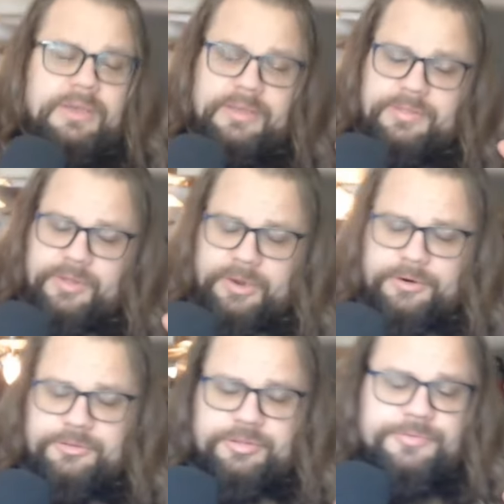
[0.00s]
The
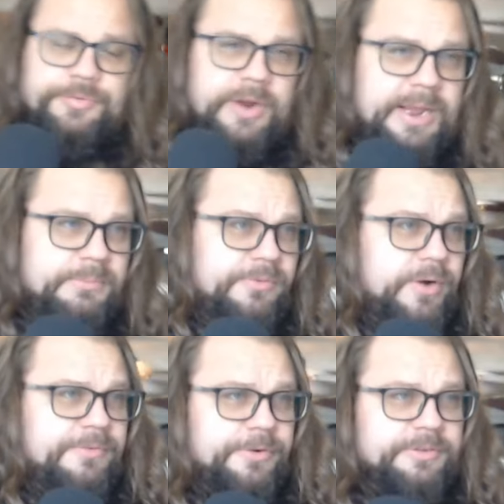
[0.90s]
larger the frame of
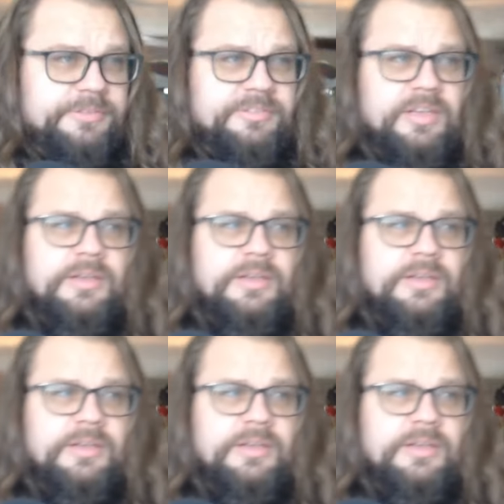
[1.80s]
reference,